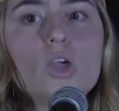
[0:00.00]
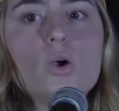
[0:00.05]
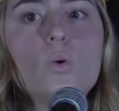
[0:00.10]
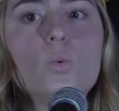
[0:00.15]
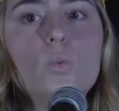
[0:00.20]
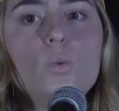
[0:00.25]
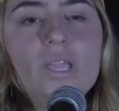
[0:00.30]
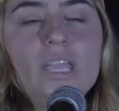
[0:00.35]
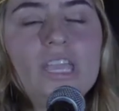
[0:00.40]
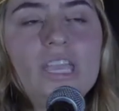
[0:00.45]

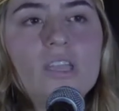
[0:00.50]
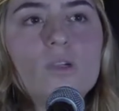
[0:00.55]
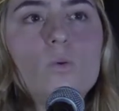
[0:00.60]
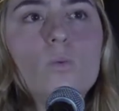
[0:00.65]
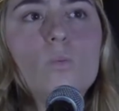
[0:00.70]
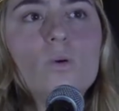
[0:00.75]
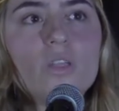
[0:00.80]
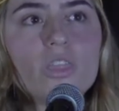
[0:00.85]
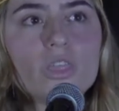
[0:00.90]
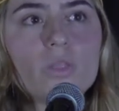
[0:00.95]
We
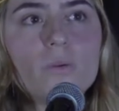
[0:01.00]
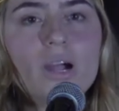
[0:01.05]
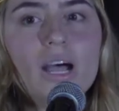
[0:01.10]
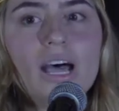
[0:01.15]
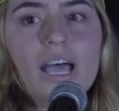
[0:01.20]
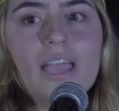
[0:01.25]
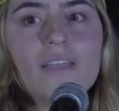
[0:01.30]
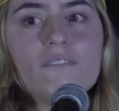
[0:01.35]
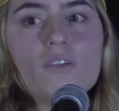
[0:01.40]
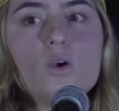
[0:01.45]
will
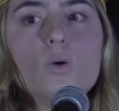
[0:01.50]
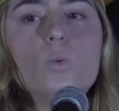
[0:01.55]
thrive.